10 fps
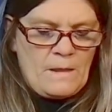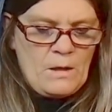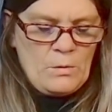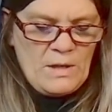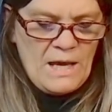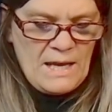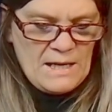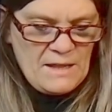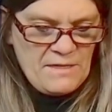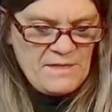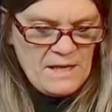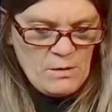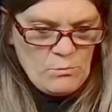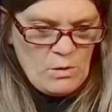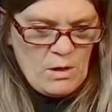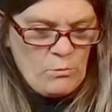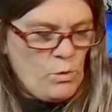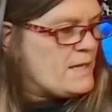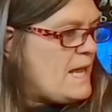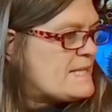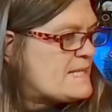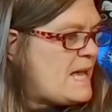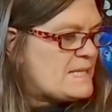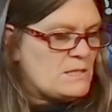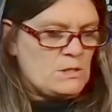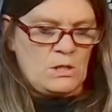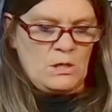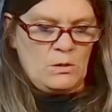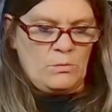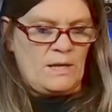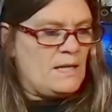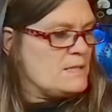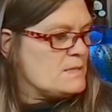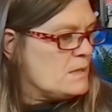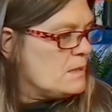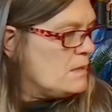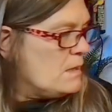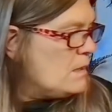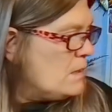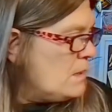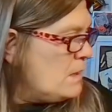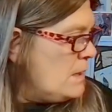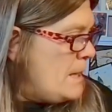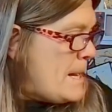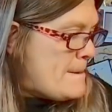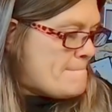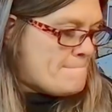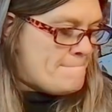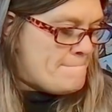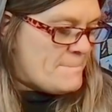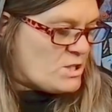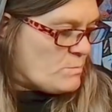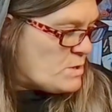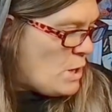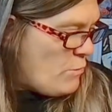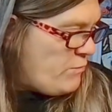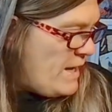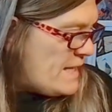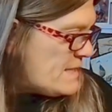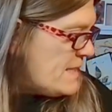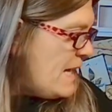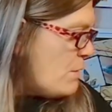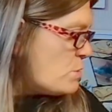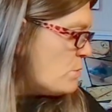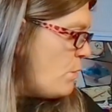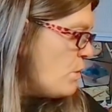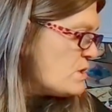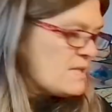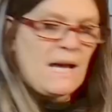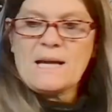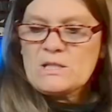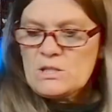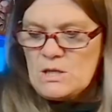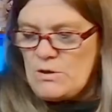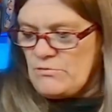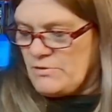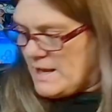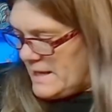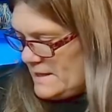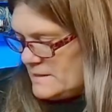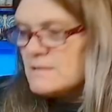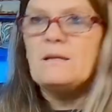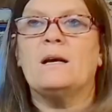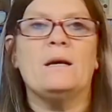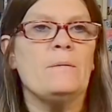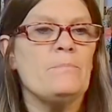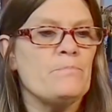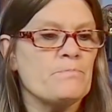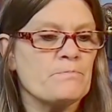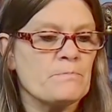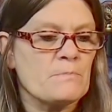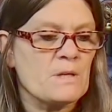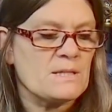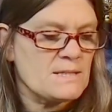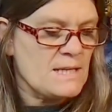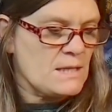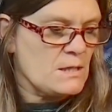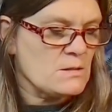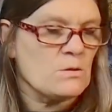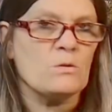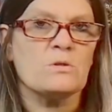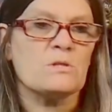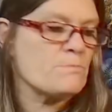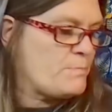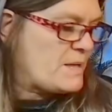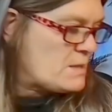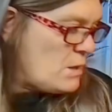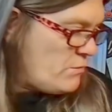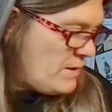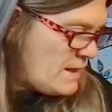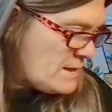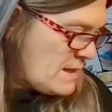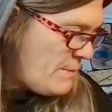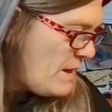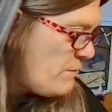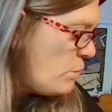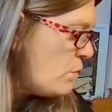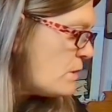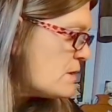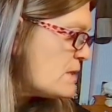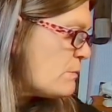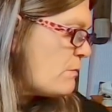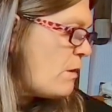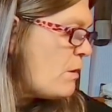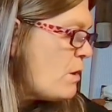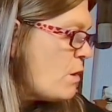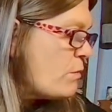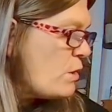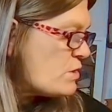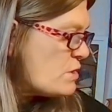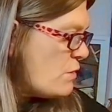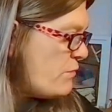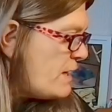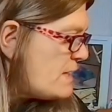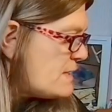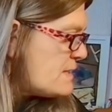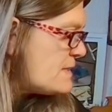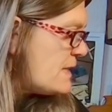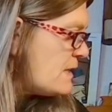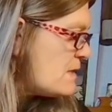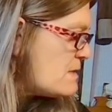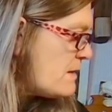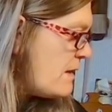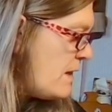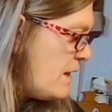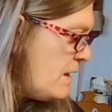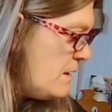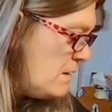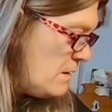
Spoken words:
Okay, and I think what I'd like to add too is some snowflakes. Now, do I want to add snowflakes, stickers, or big snowflakes? Let me have a look and see what we've got. We've got snowflake stickers there,